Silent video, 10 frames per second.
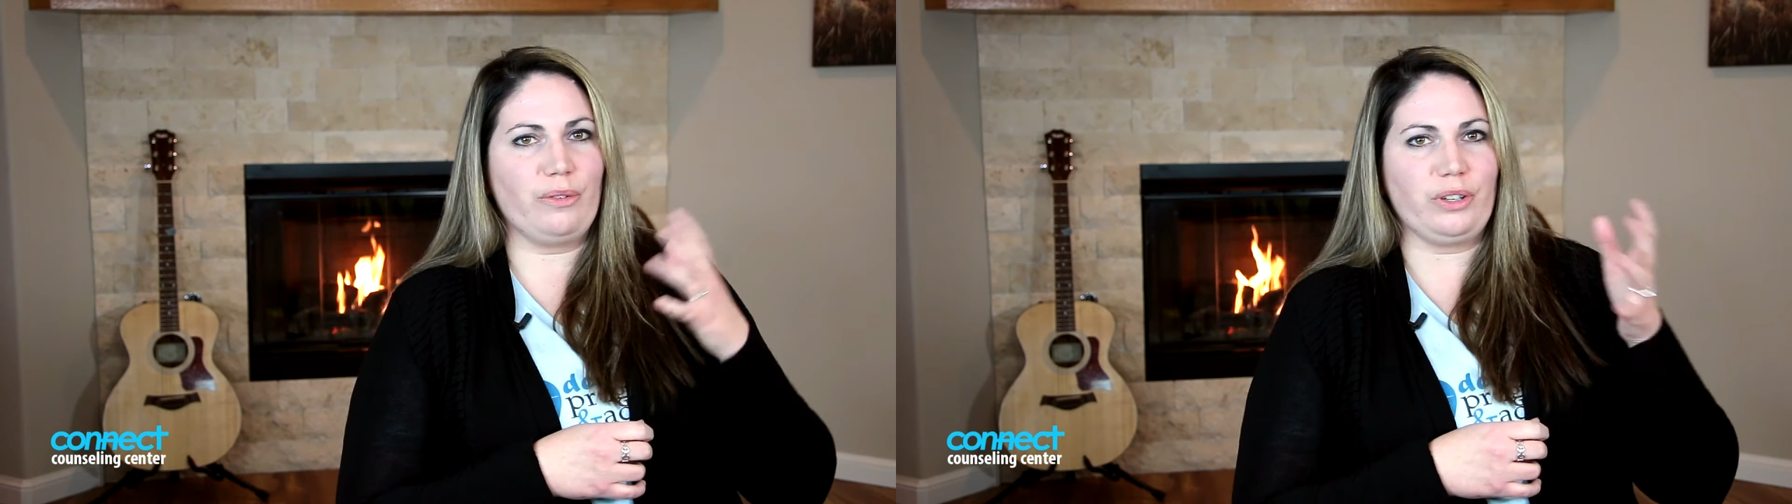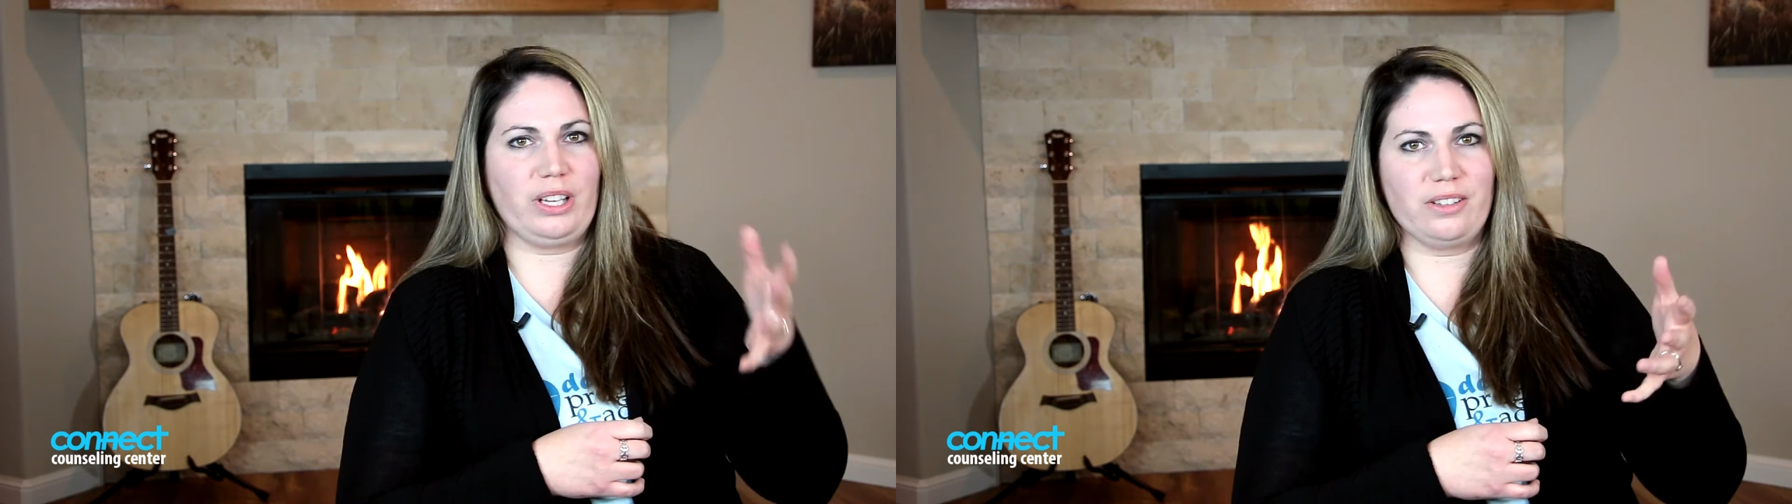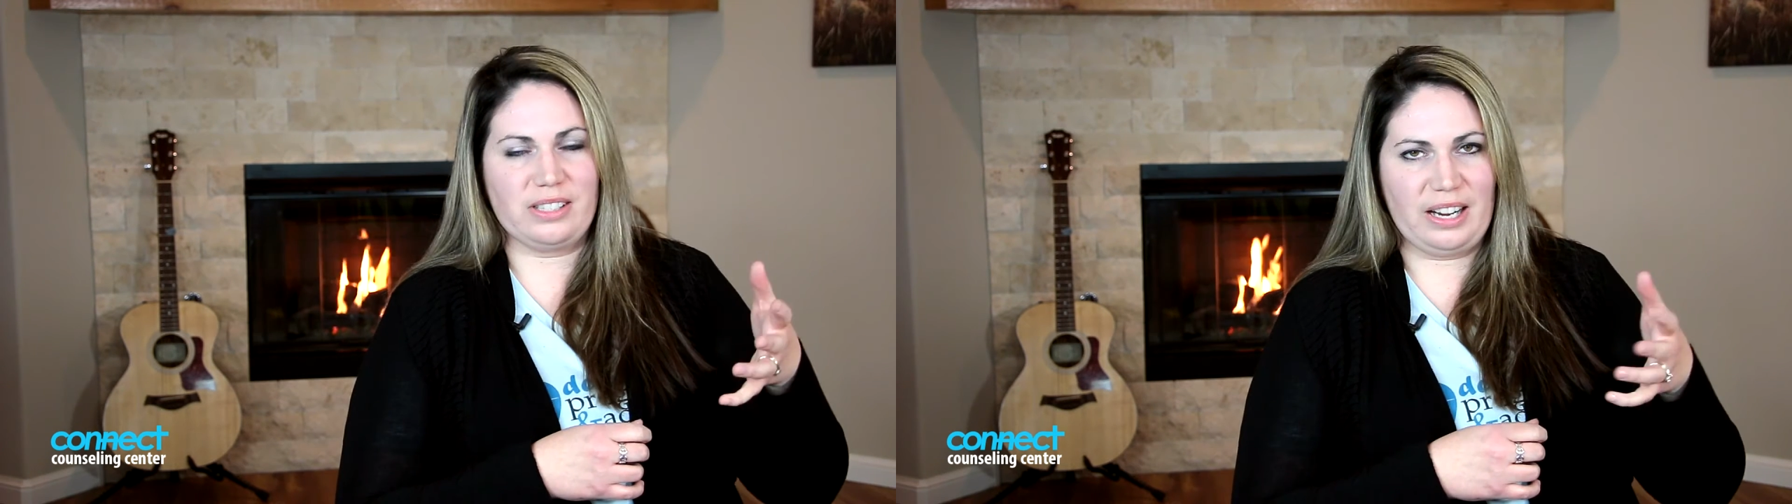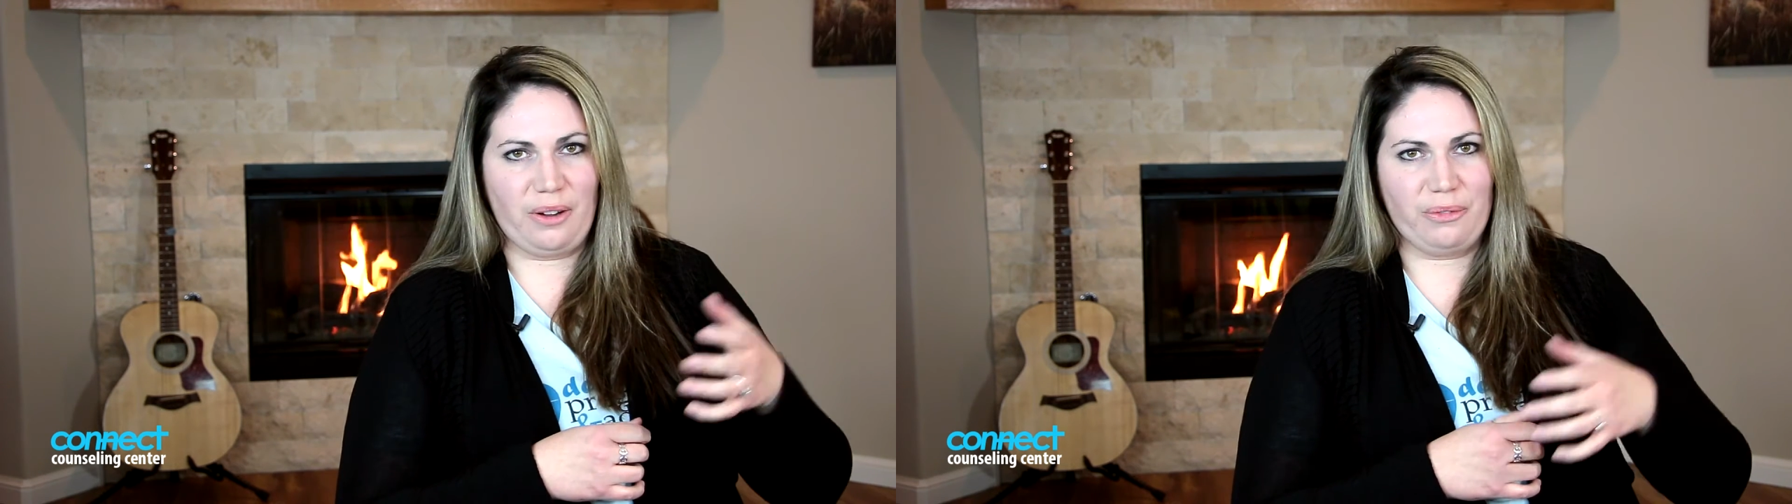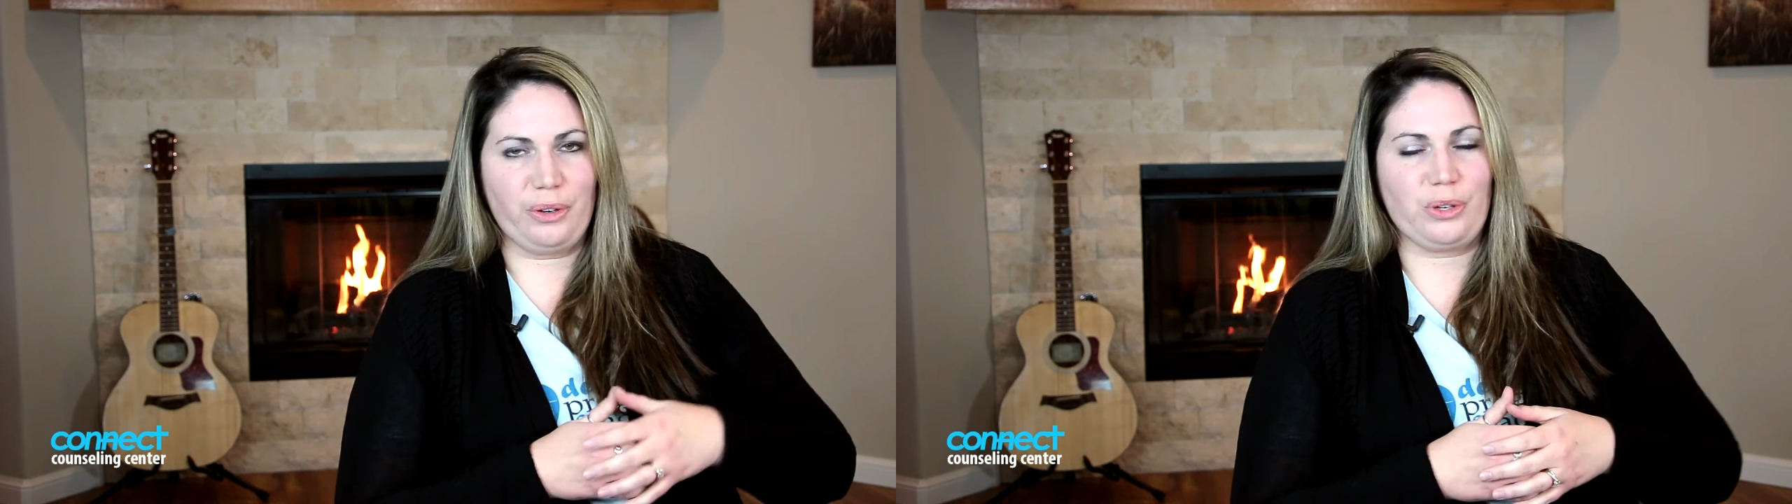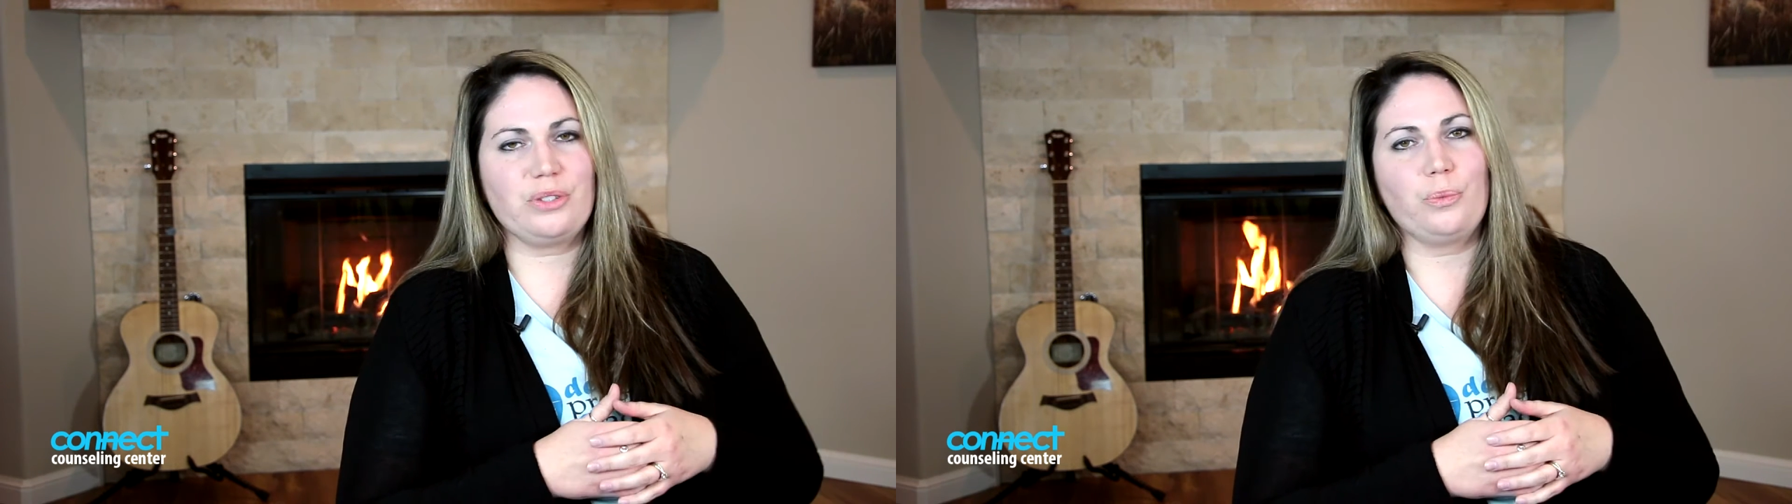yells it out first